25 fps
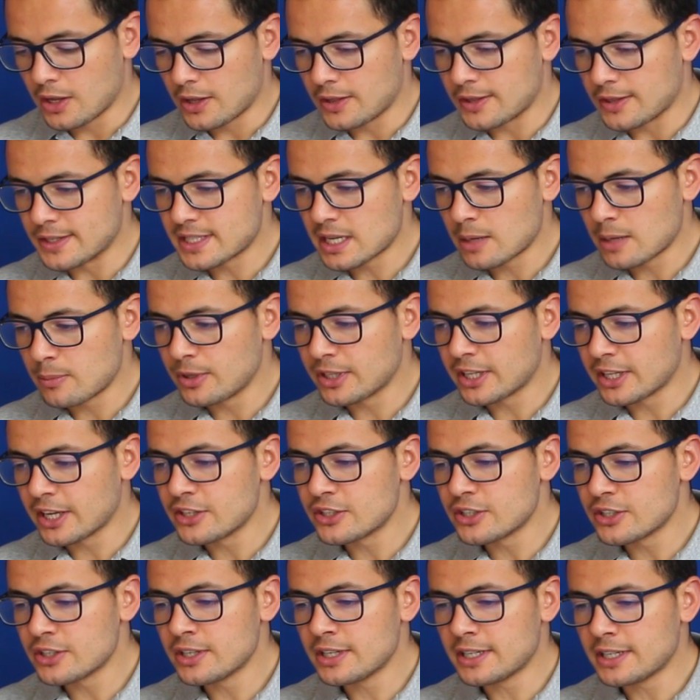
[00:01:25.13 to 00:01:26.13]
this
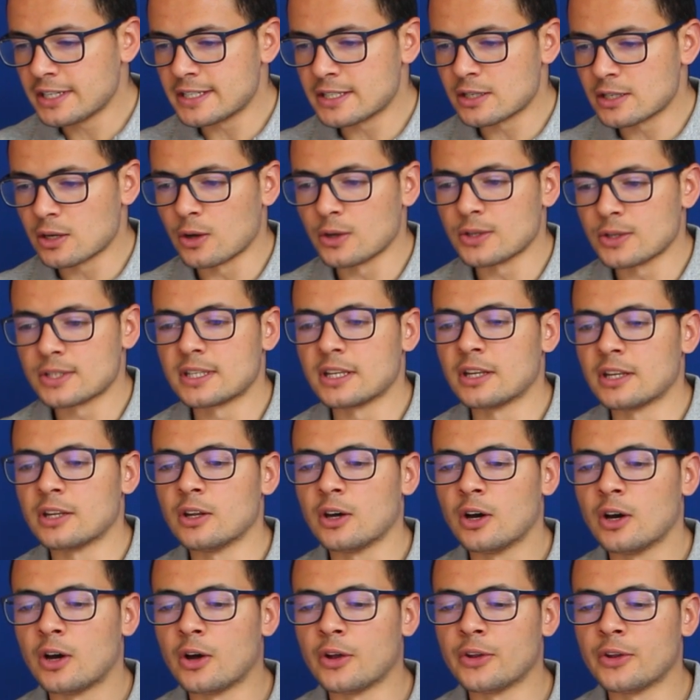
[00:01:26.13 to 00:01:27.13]
application is
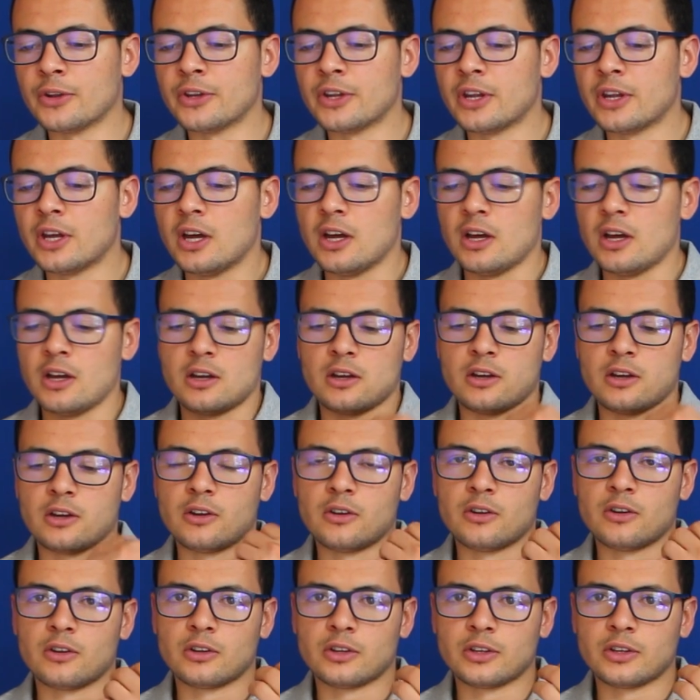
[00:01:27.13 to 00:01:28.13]
hosted on
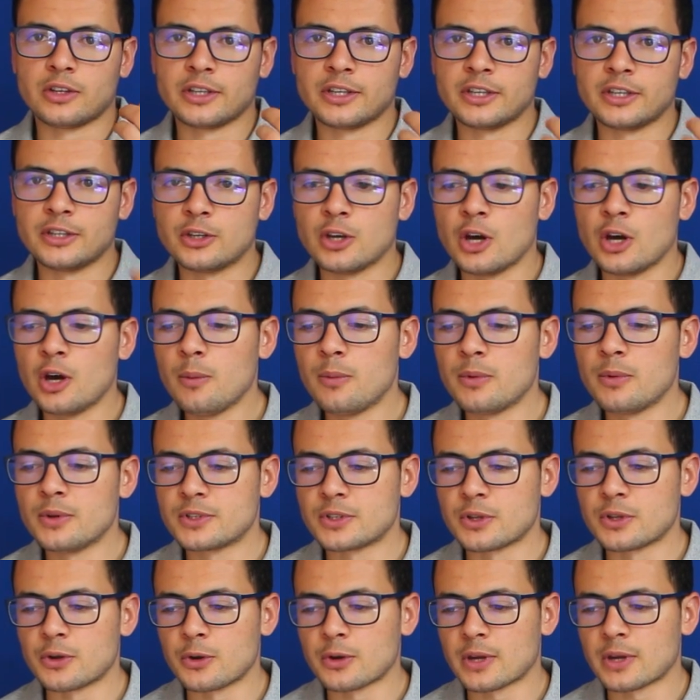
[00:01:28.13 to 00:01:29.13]
GitHub,
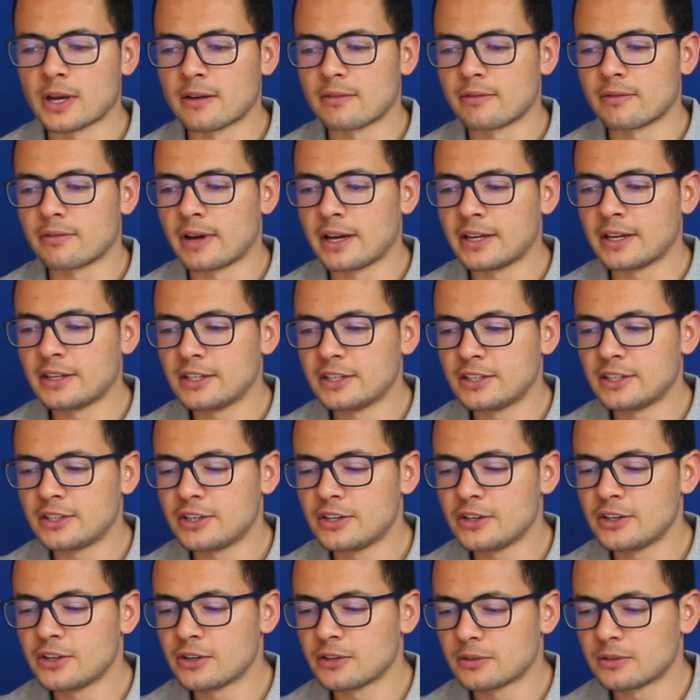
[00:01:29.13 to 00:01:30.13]
so you can find it
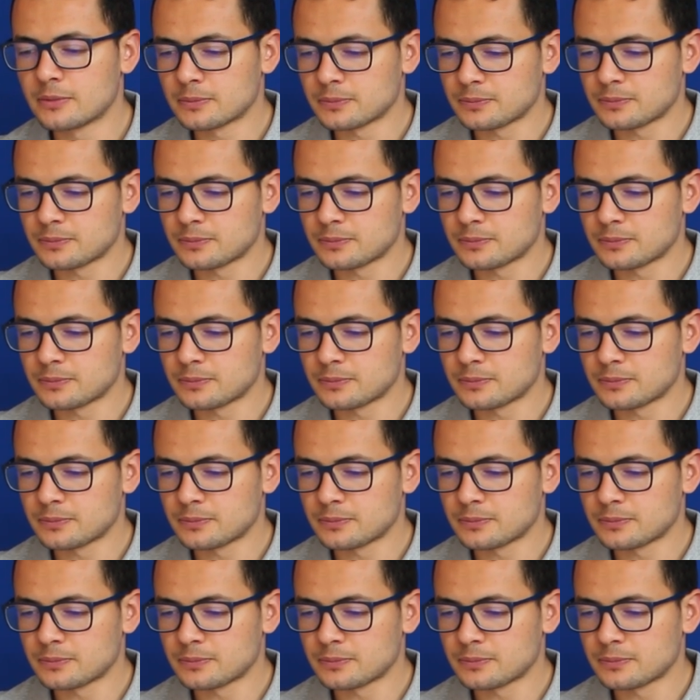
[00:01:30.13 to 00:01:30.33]
here.